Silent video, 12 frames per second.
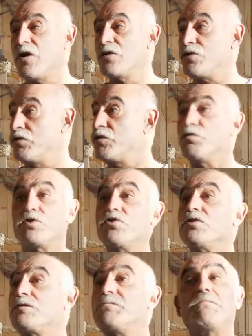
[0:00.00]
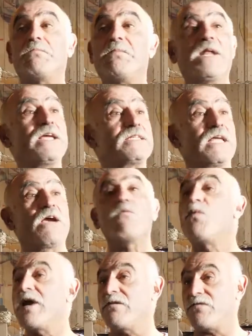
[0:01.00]
So it was just place
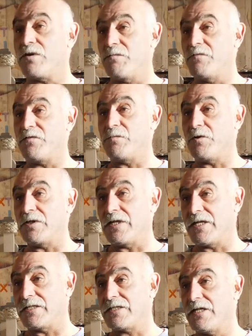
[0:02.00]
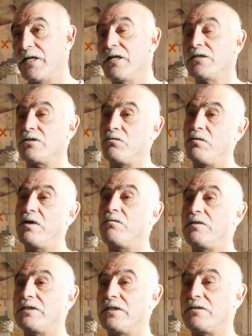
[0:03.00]
away from everybody else. So when I
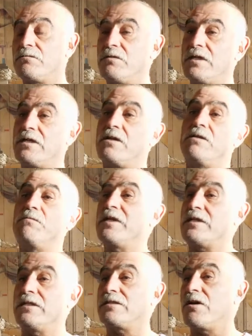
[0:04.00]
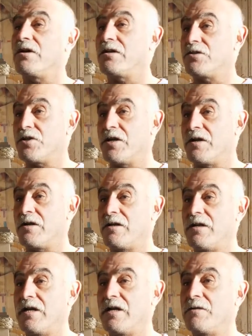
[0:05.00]
was in Sweden, I met this Irish girl,
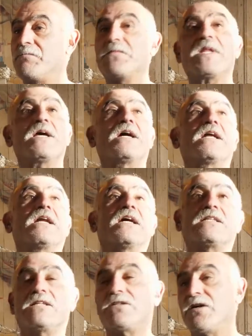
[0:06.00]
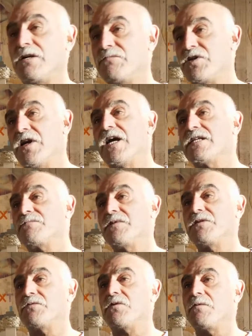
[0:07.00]
yeah. And at the time, she asked me
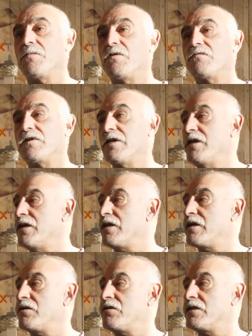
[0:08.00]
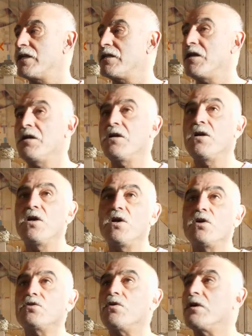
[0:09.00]
to come over here and all that.
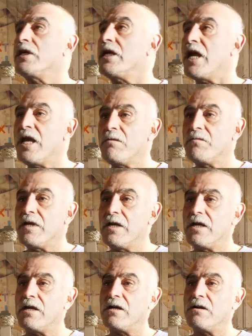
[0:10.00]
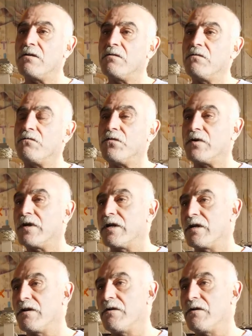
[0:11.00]
So I came here for a